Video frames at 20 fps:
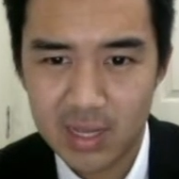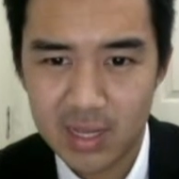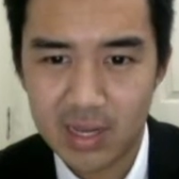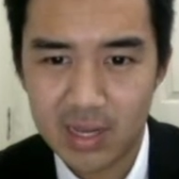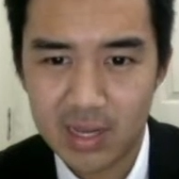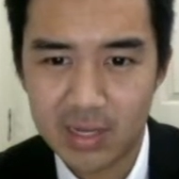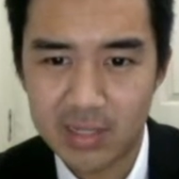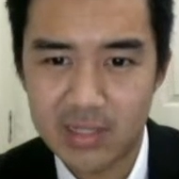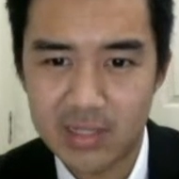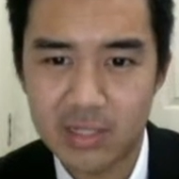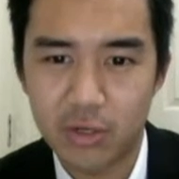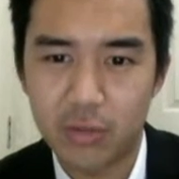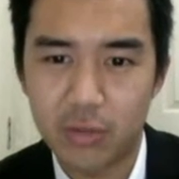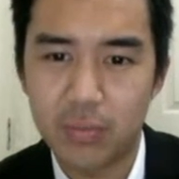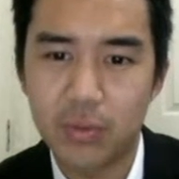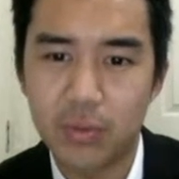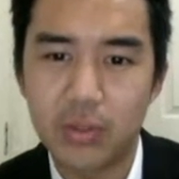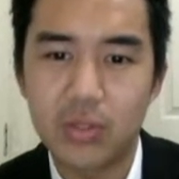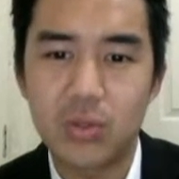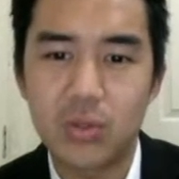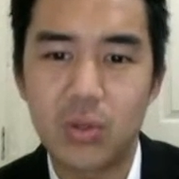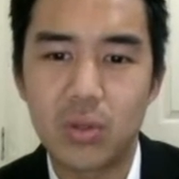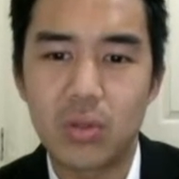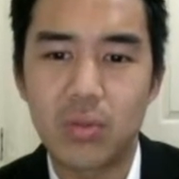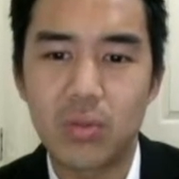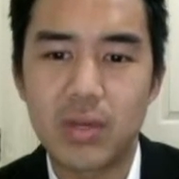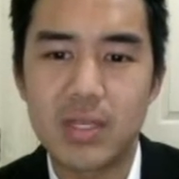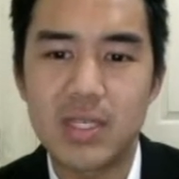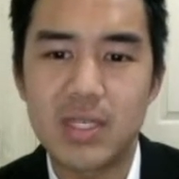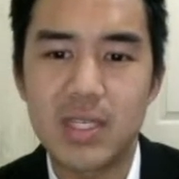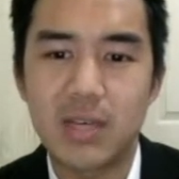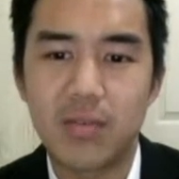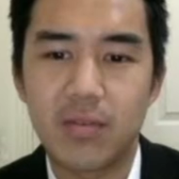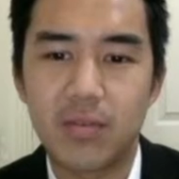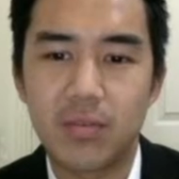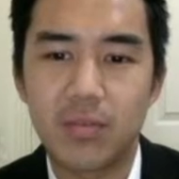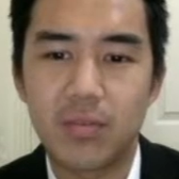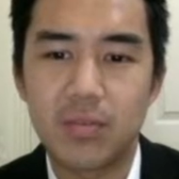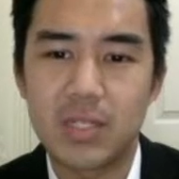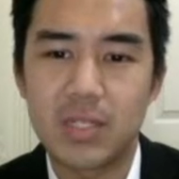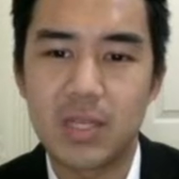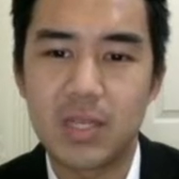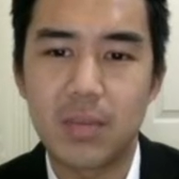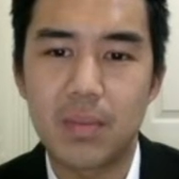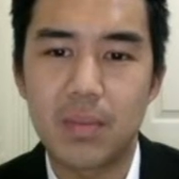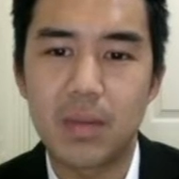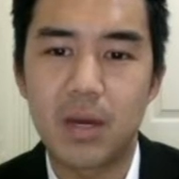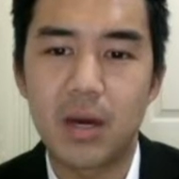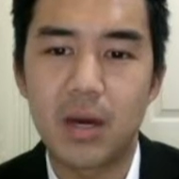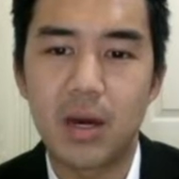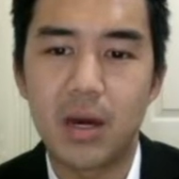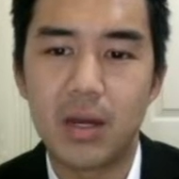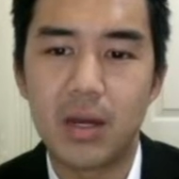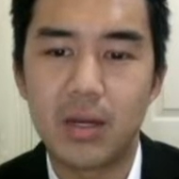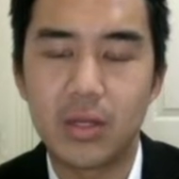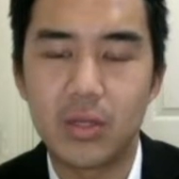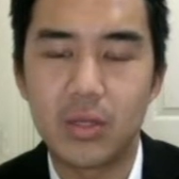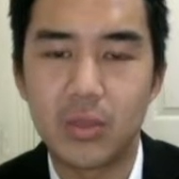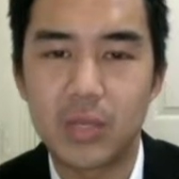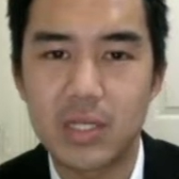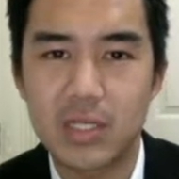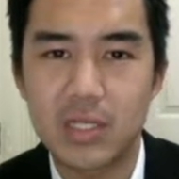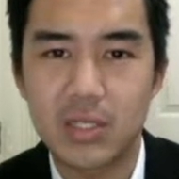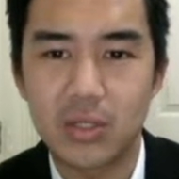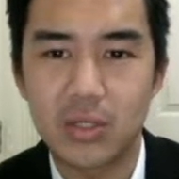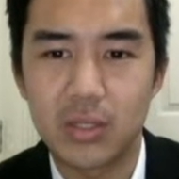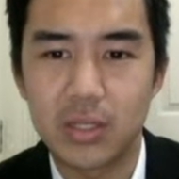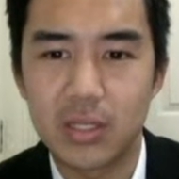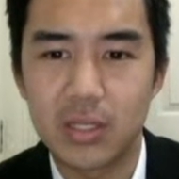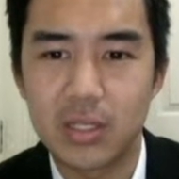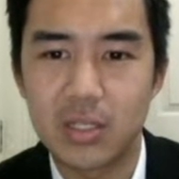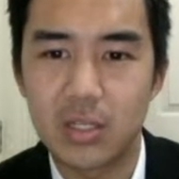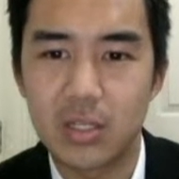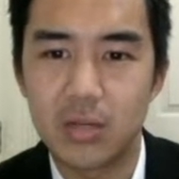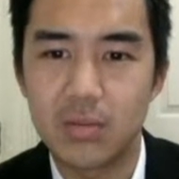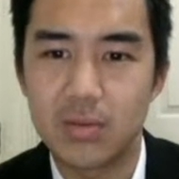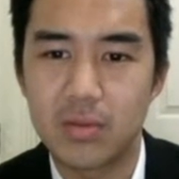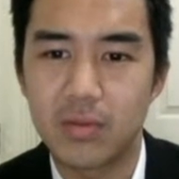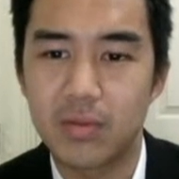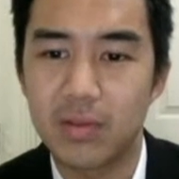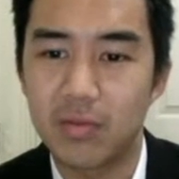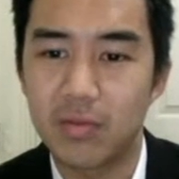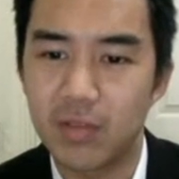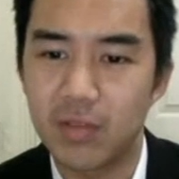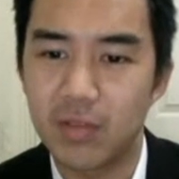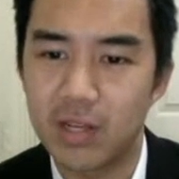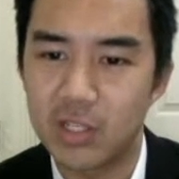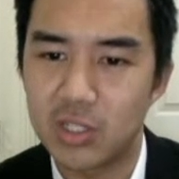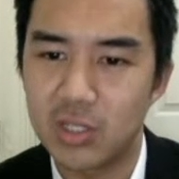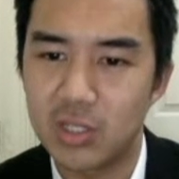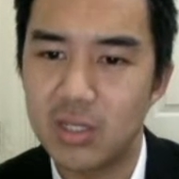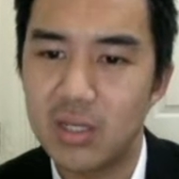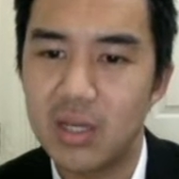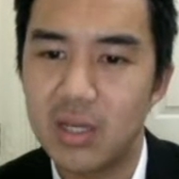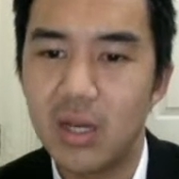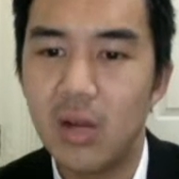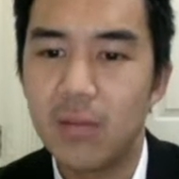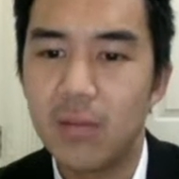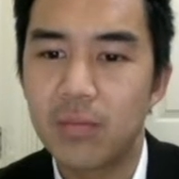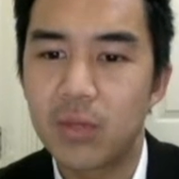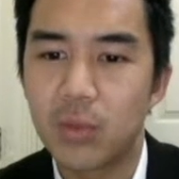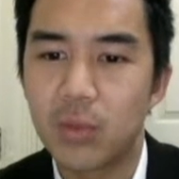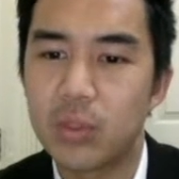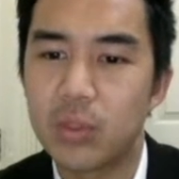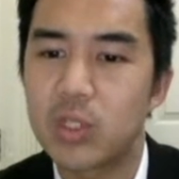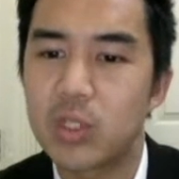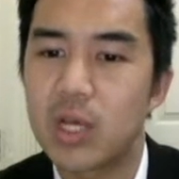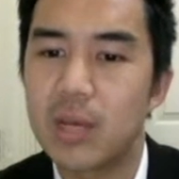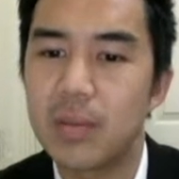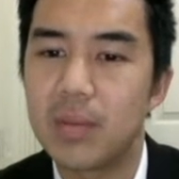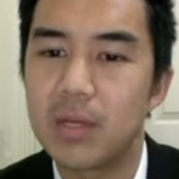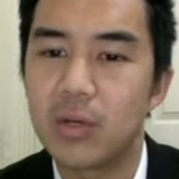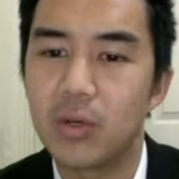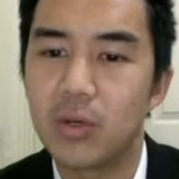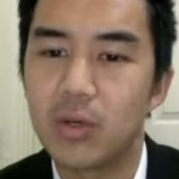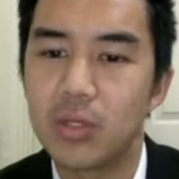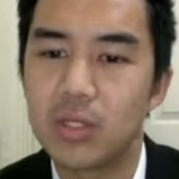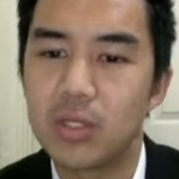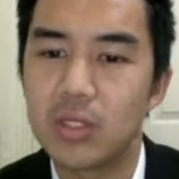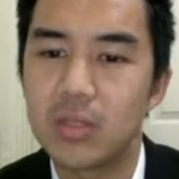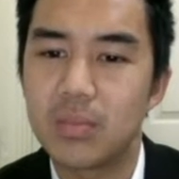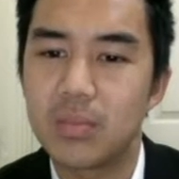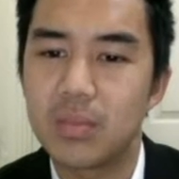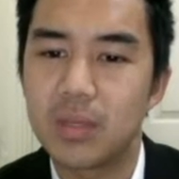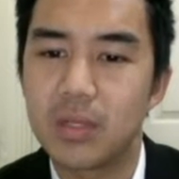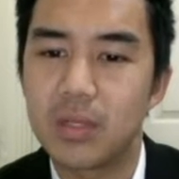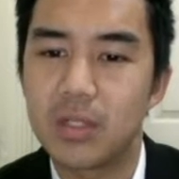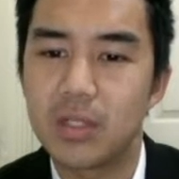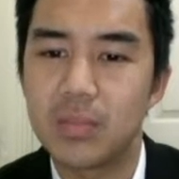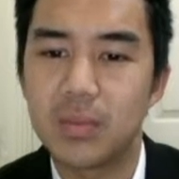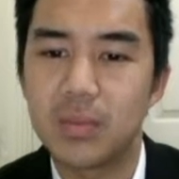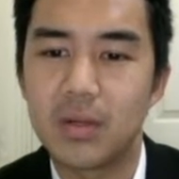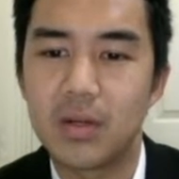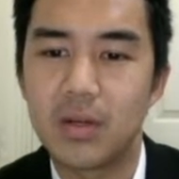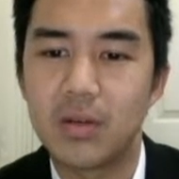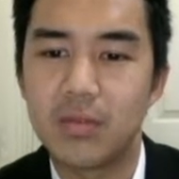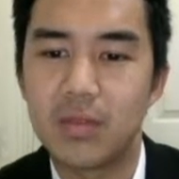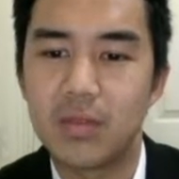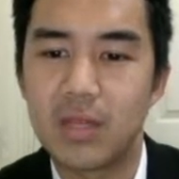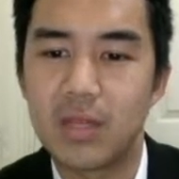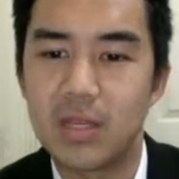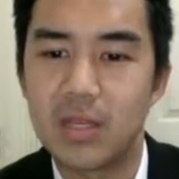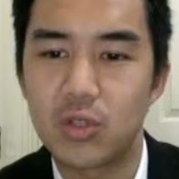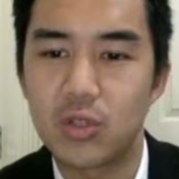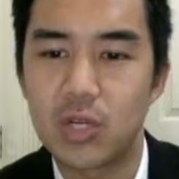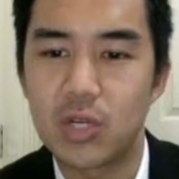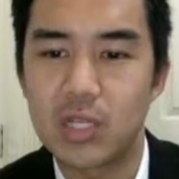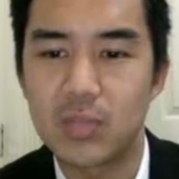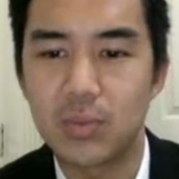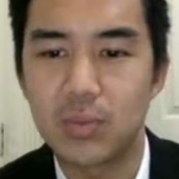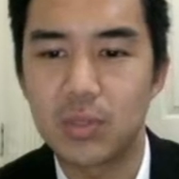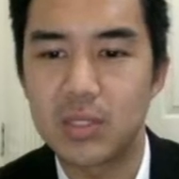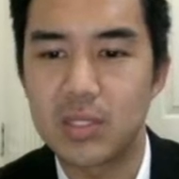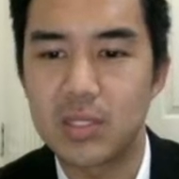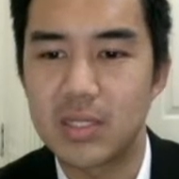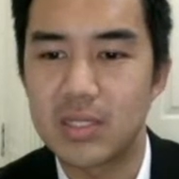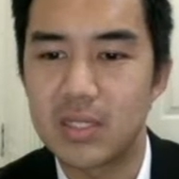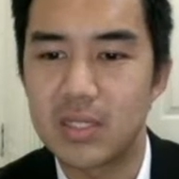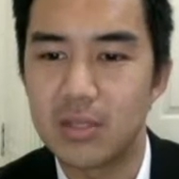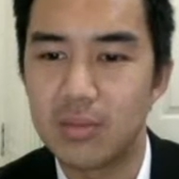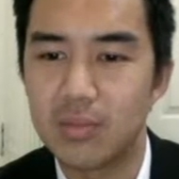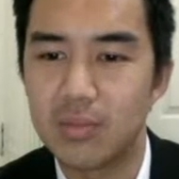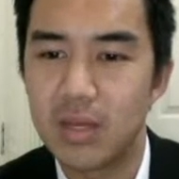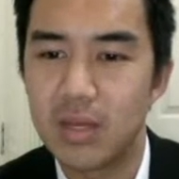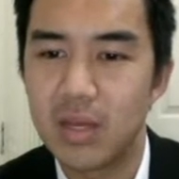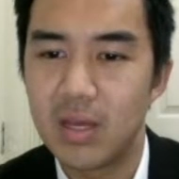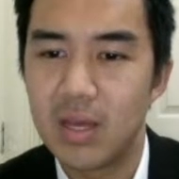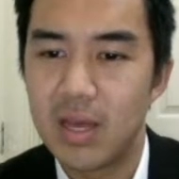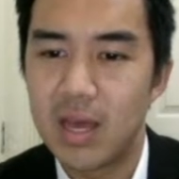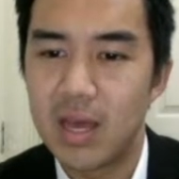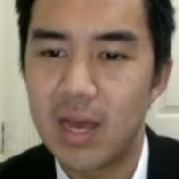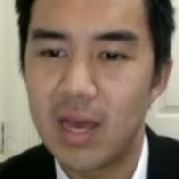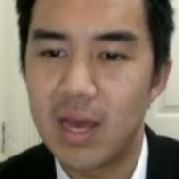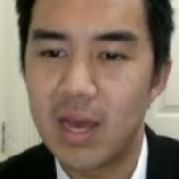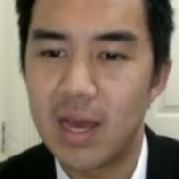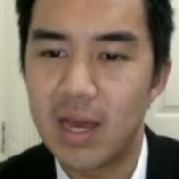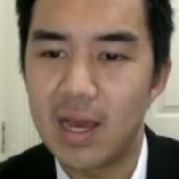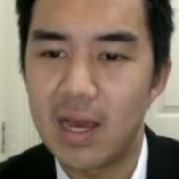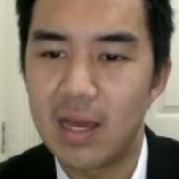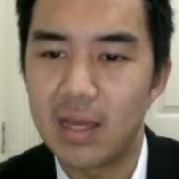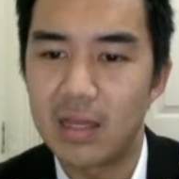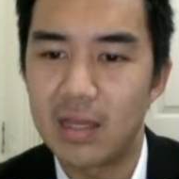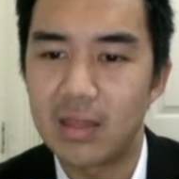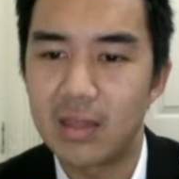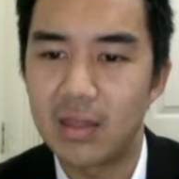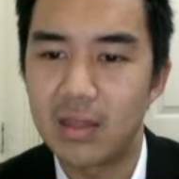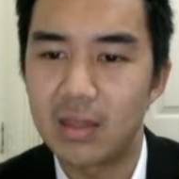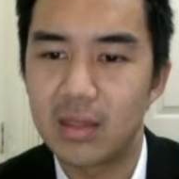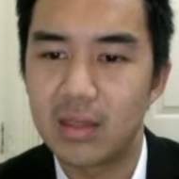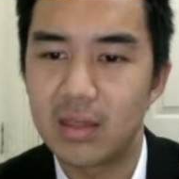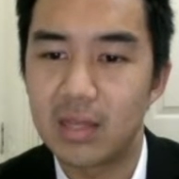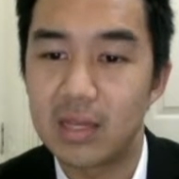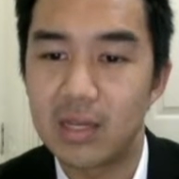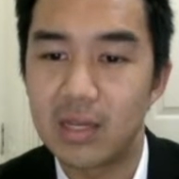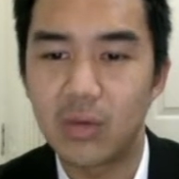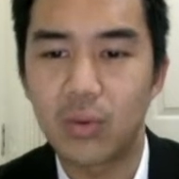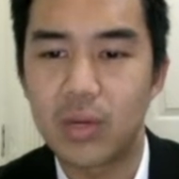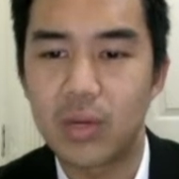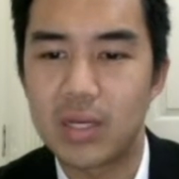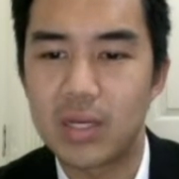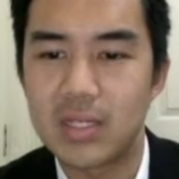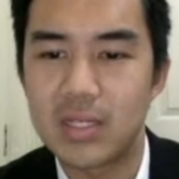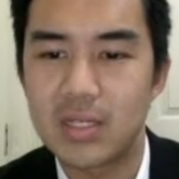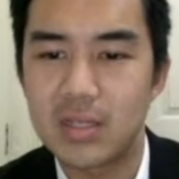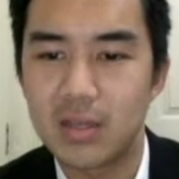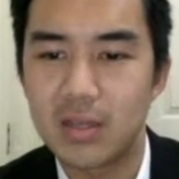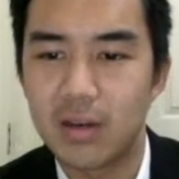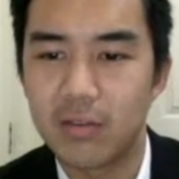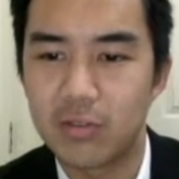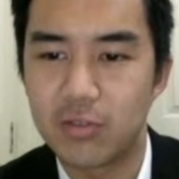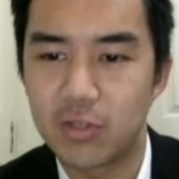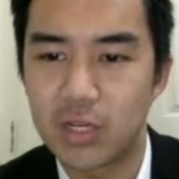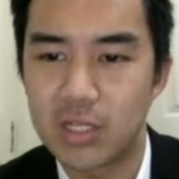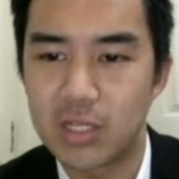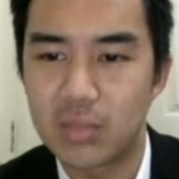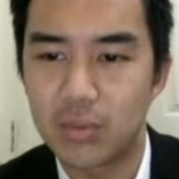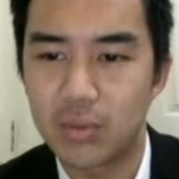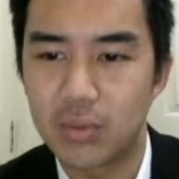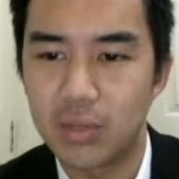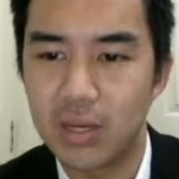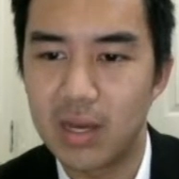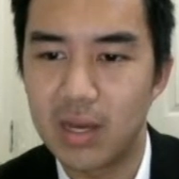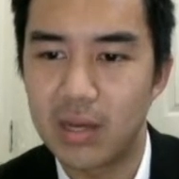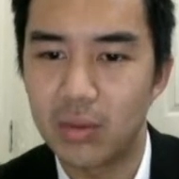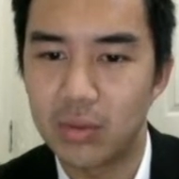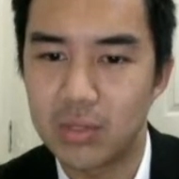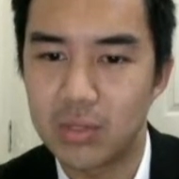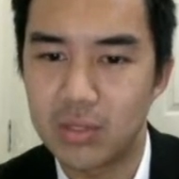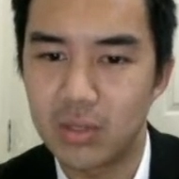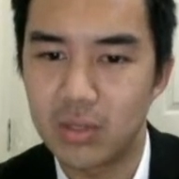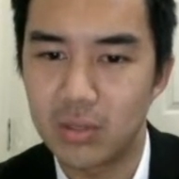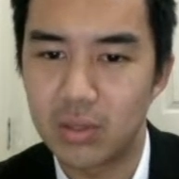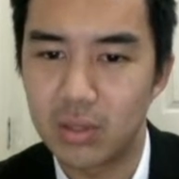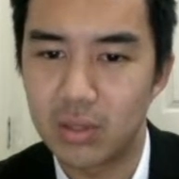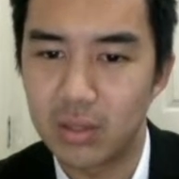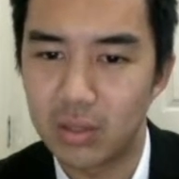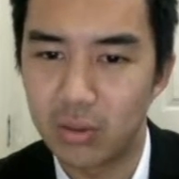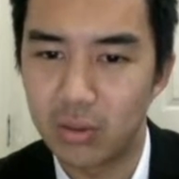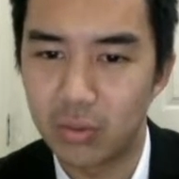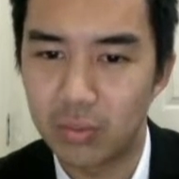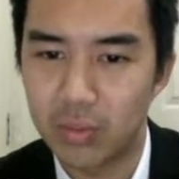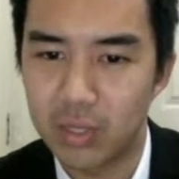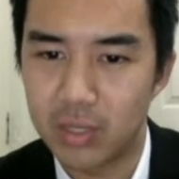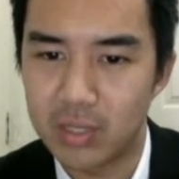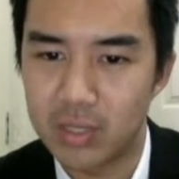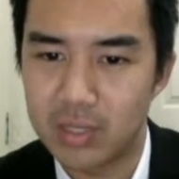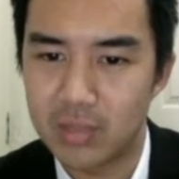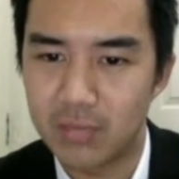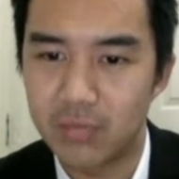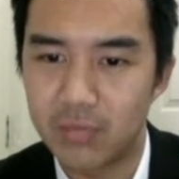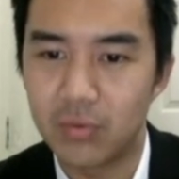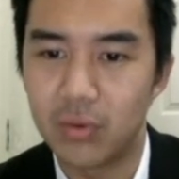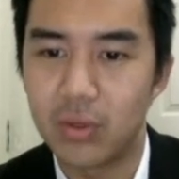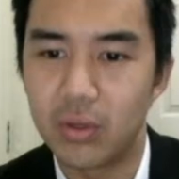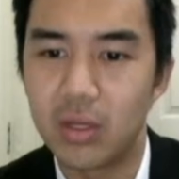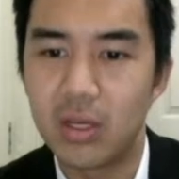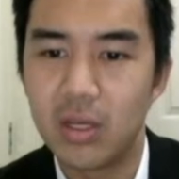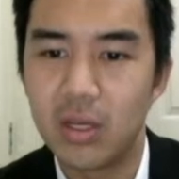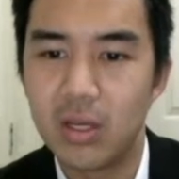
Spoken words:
It is 0.237% behind US dollar in terms of inflation, which can be caused because of the transport system and the increase of transport and also the lower price in food,